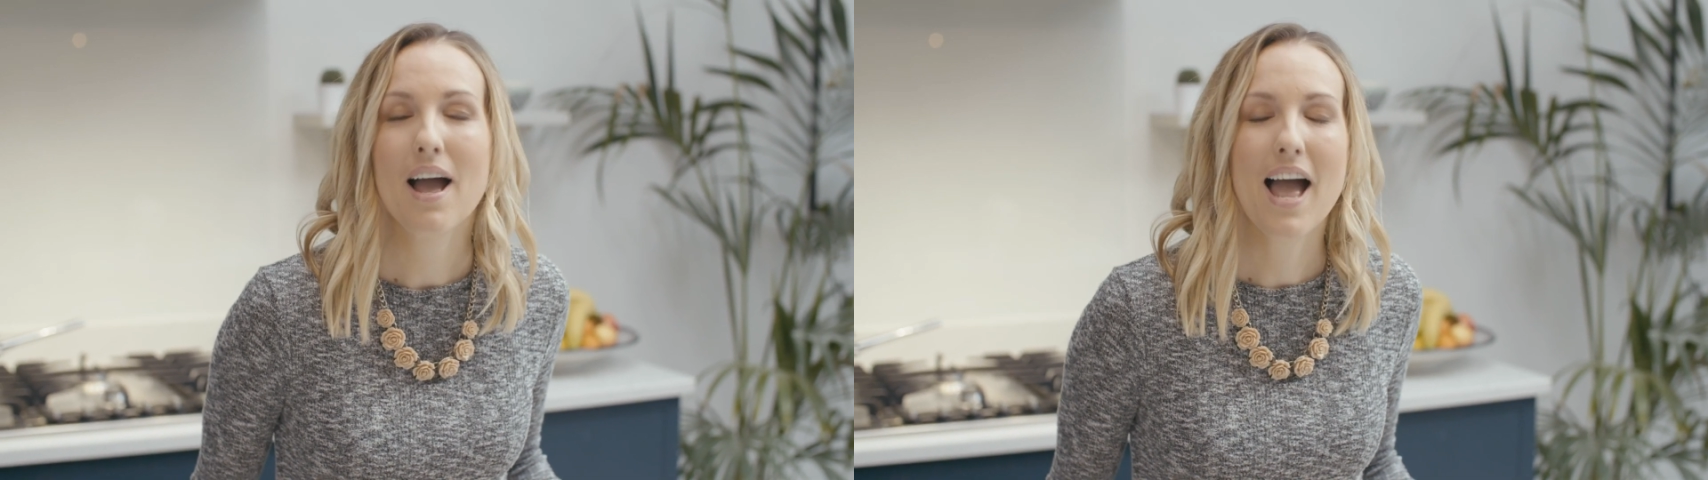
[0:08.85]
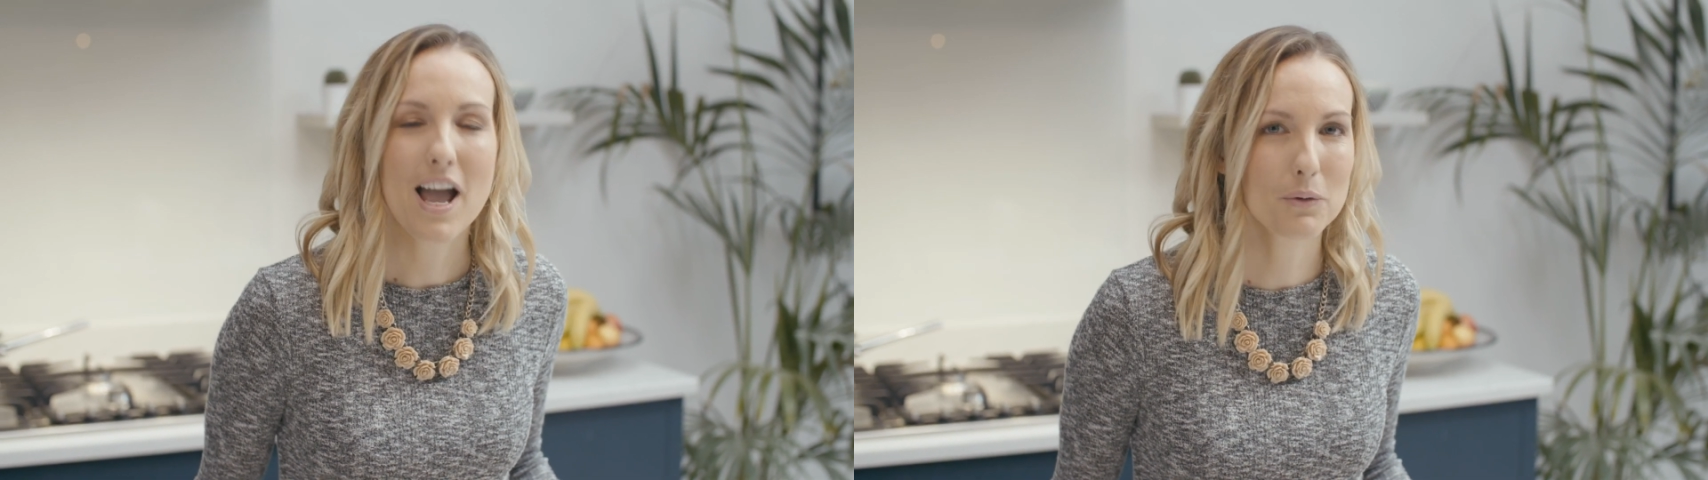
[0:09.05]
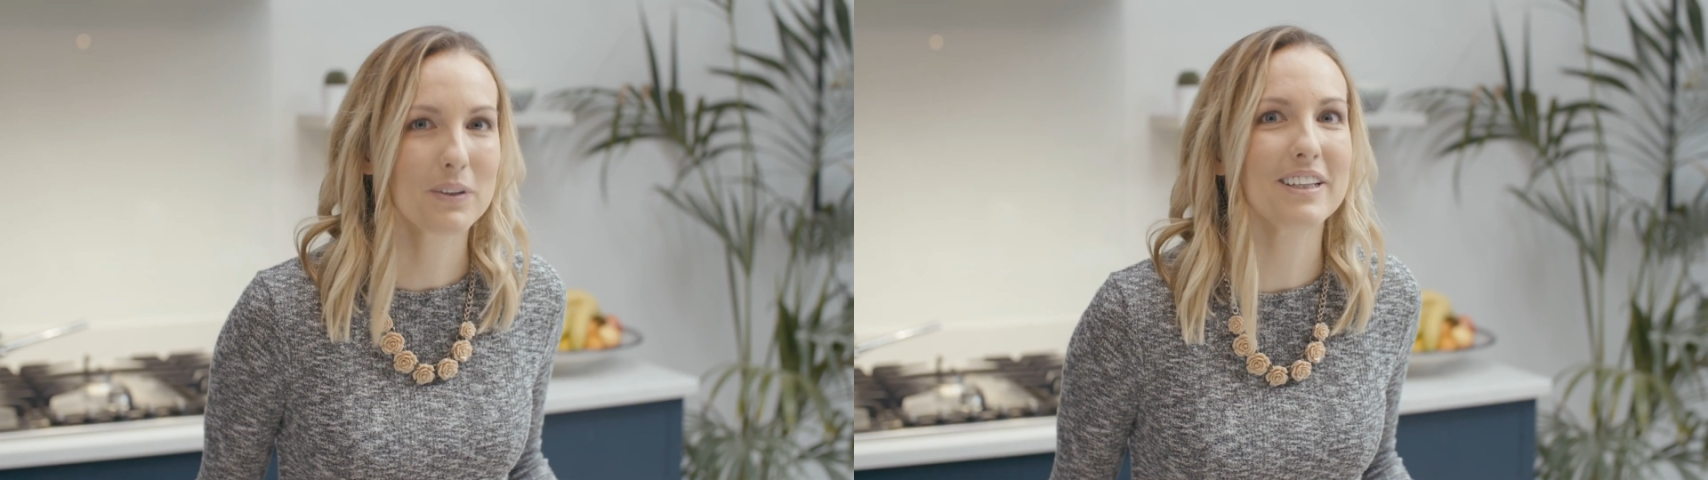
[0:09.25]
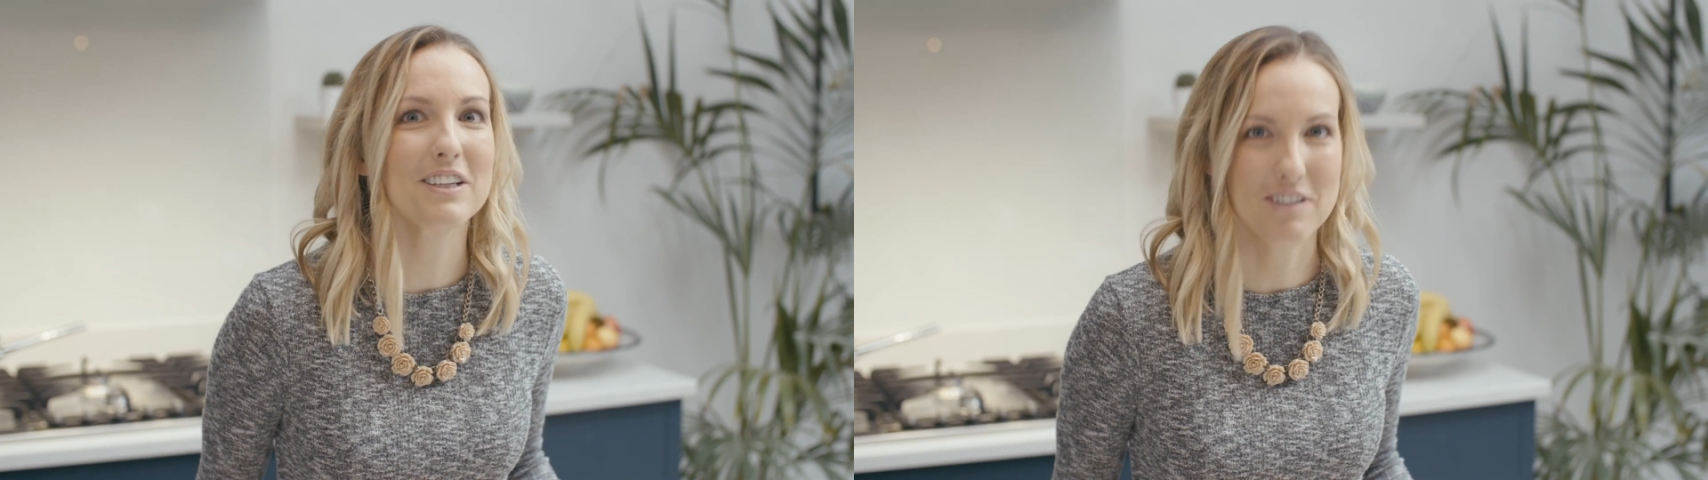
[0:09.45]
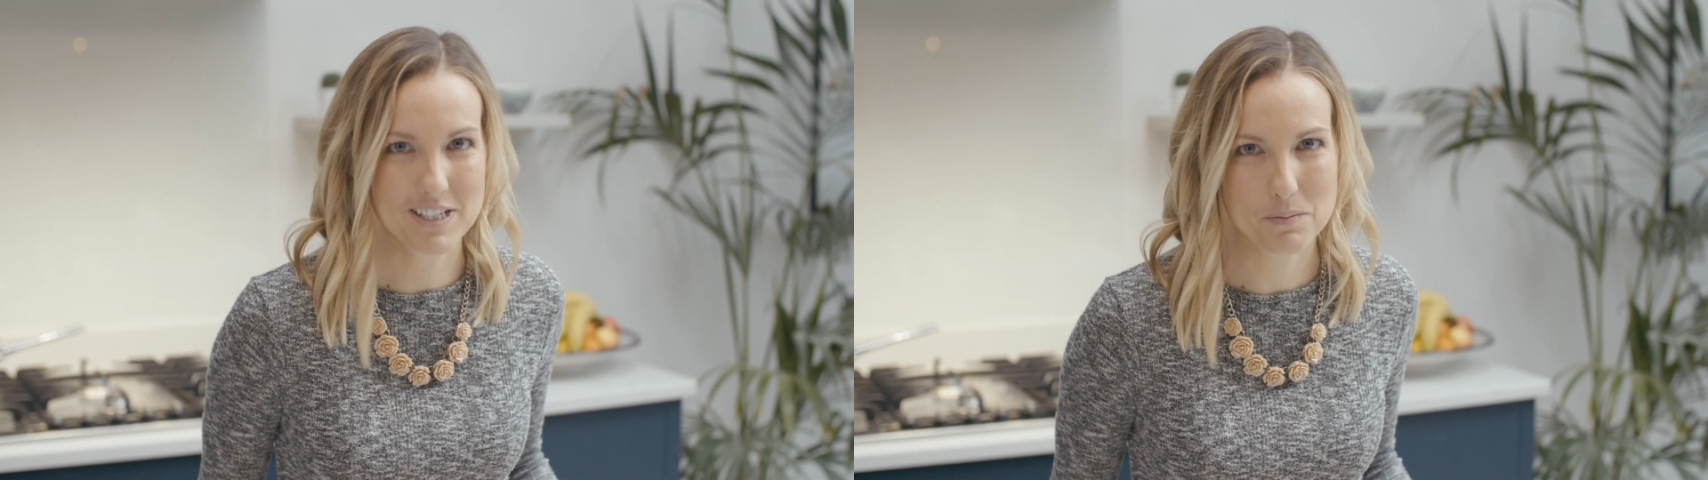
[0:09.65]

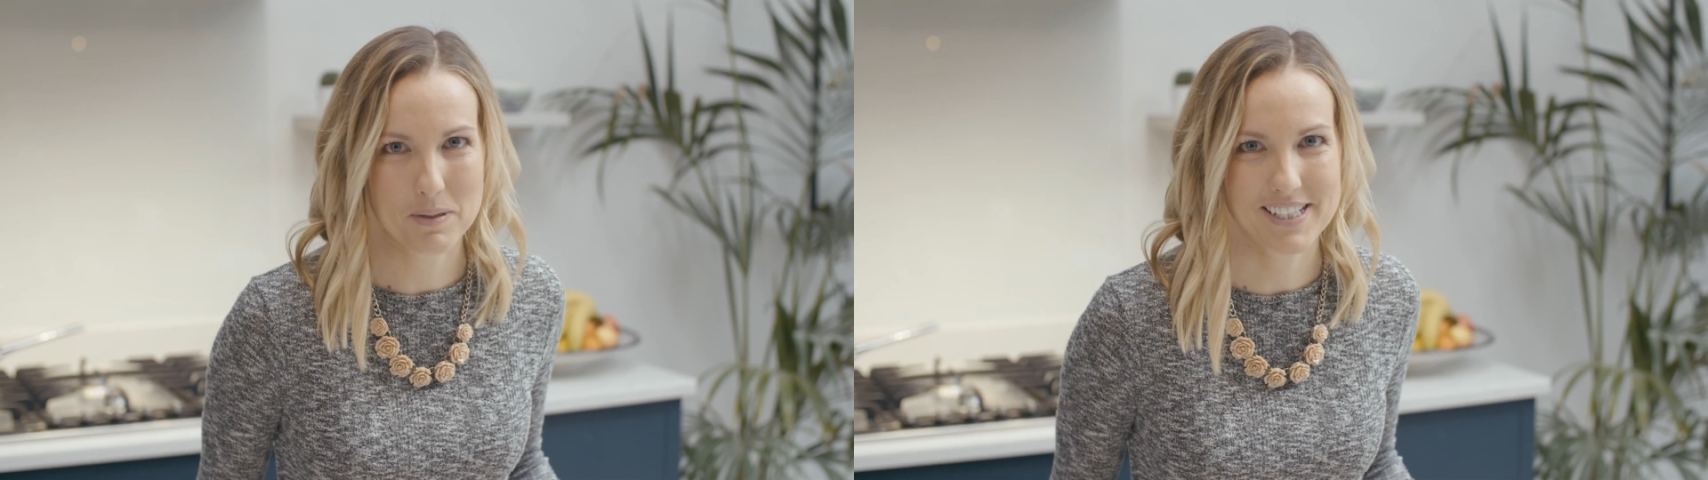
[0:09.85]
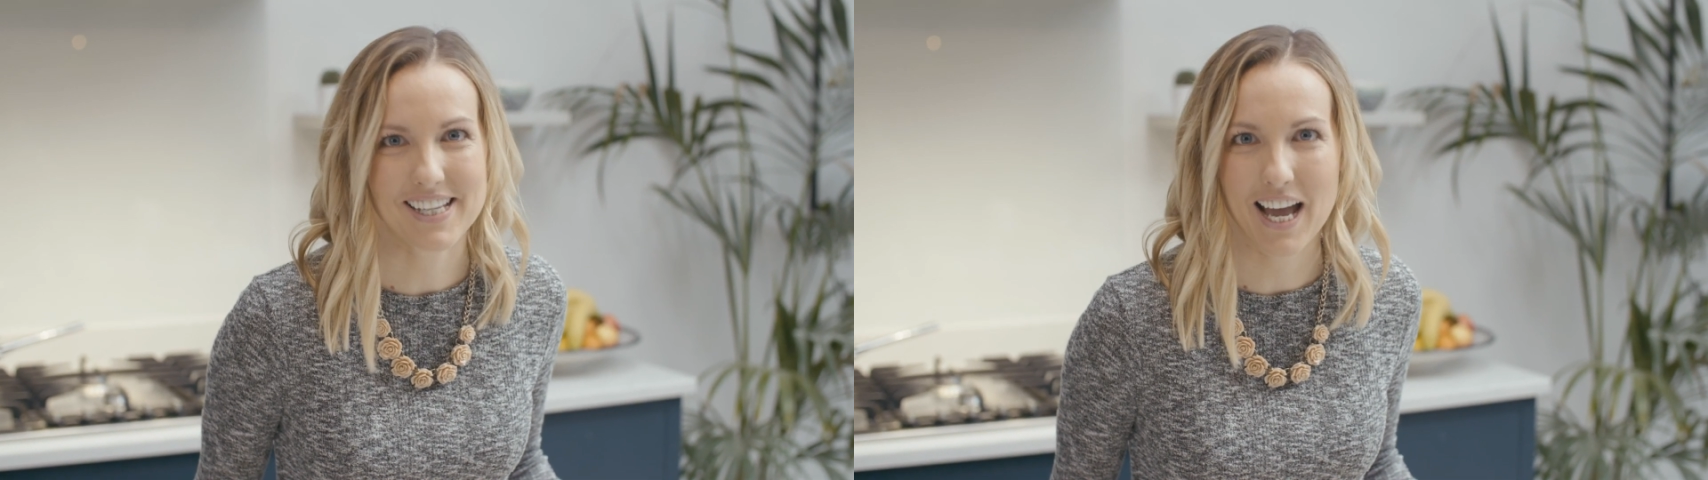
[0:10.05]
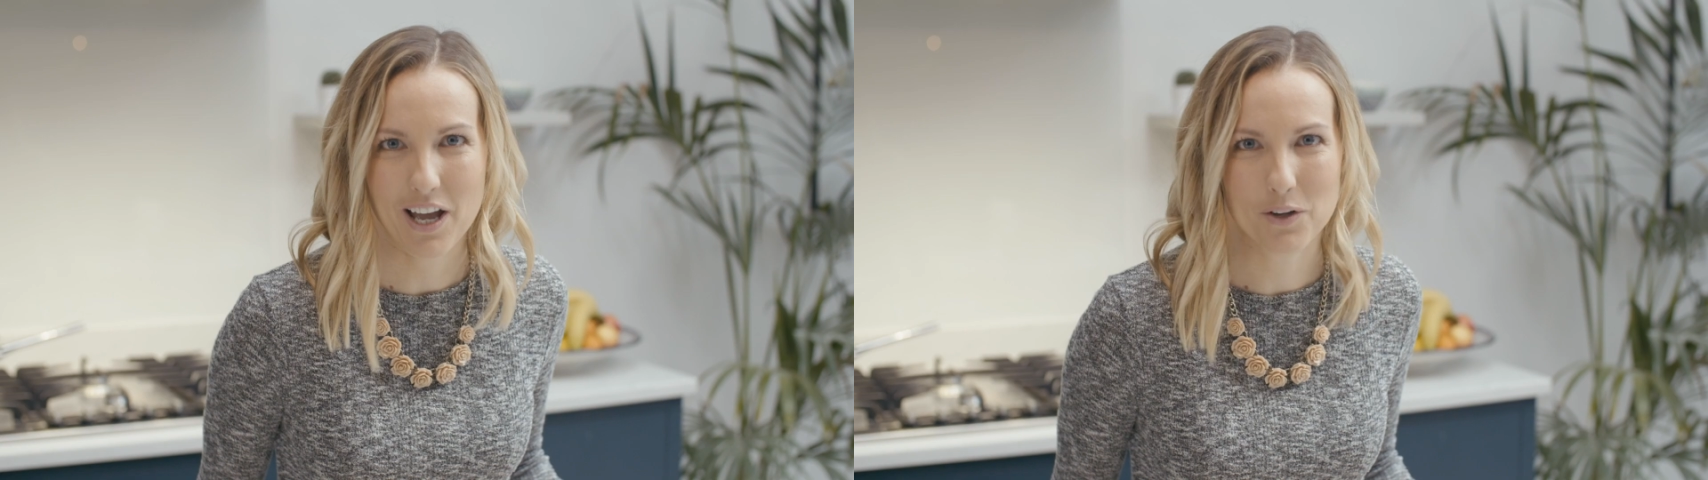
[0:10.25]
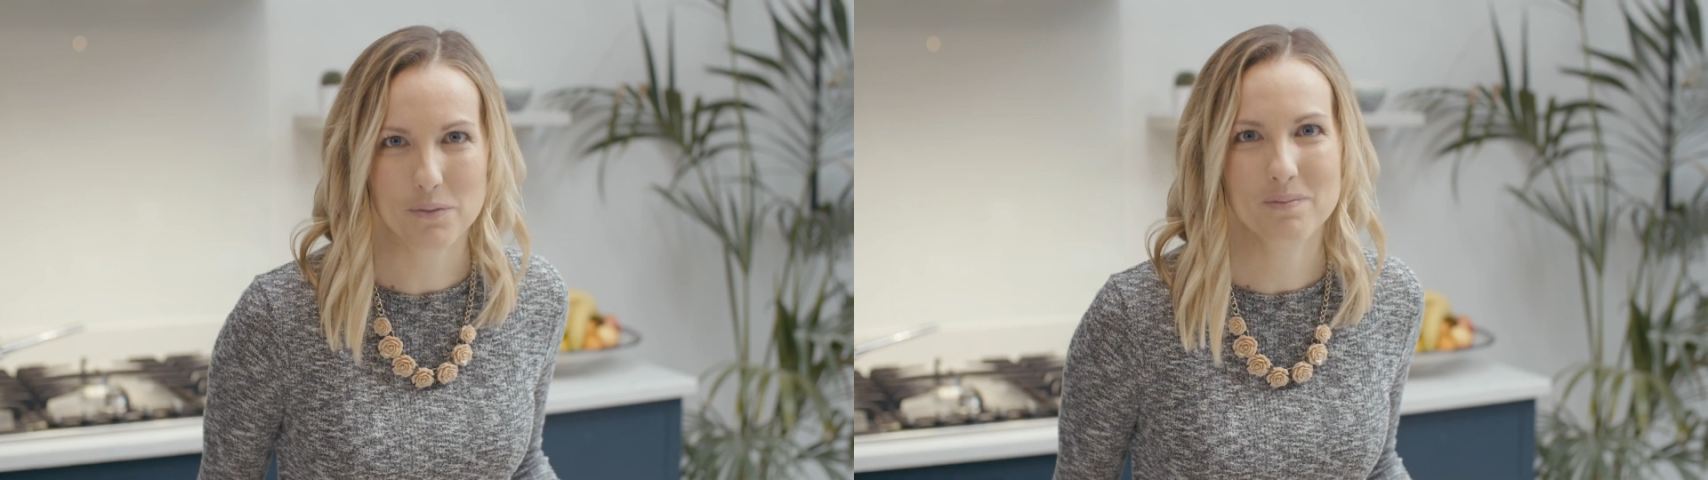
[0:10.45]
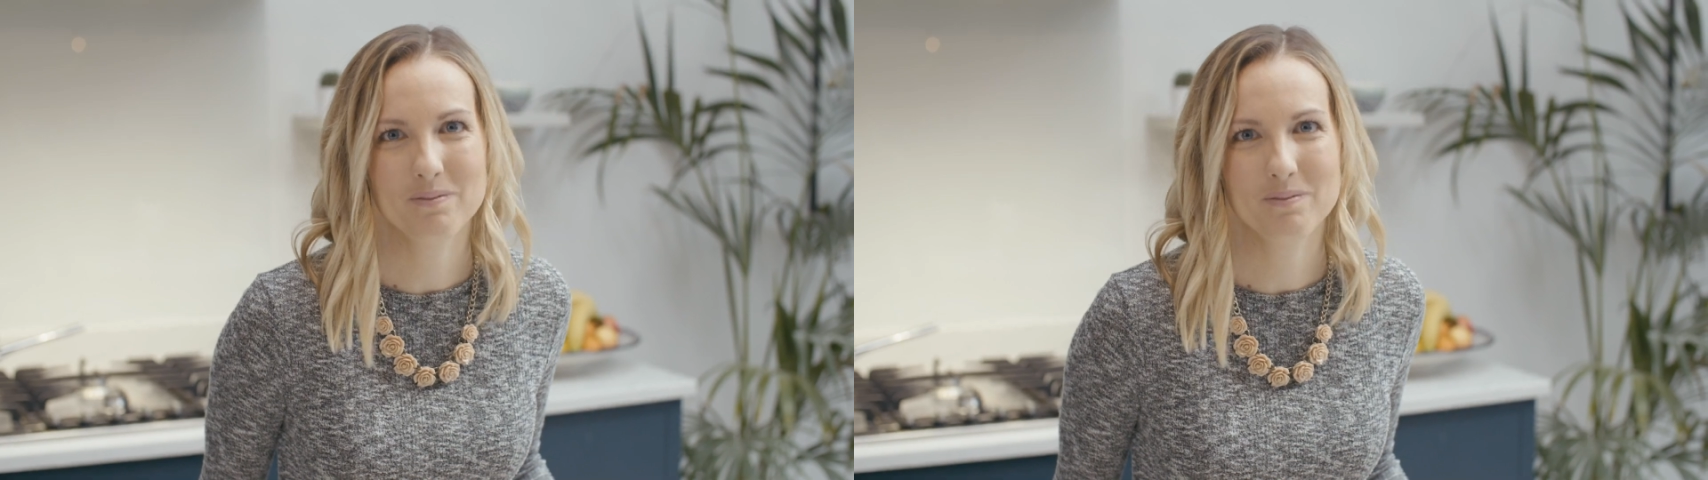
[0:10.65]
healthy recipes at home.